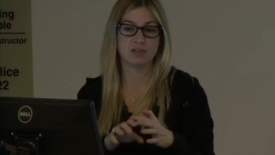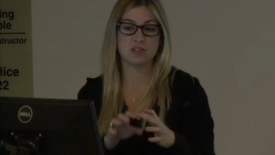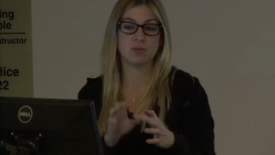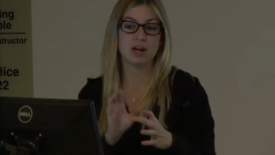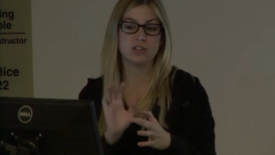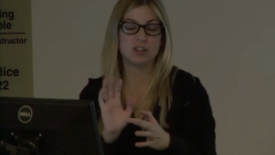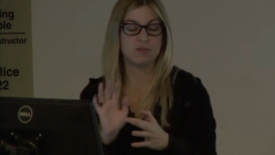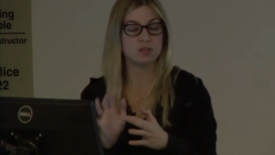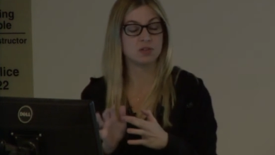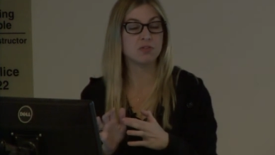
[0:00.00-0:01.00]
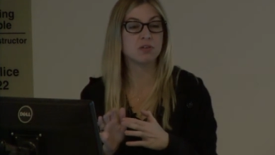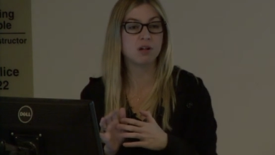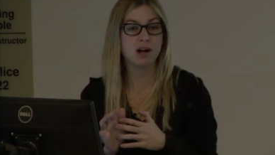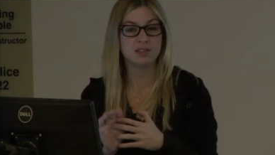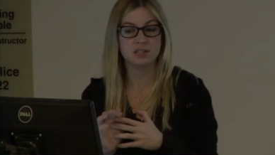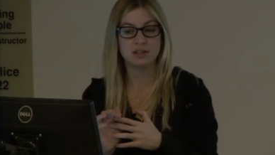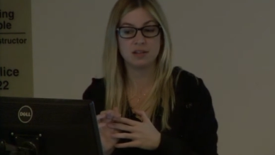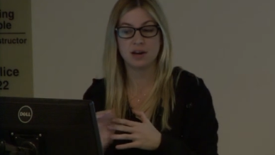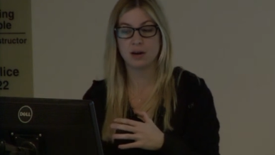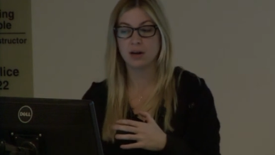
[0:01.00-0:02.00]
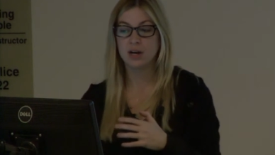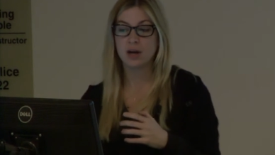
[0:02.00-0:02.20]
So we actually have a server closet in there.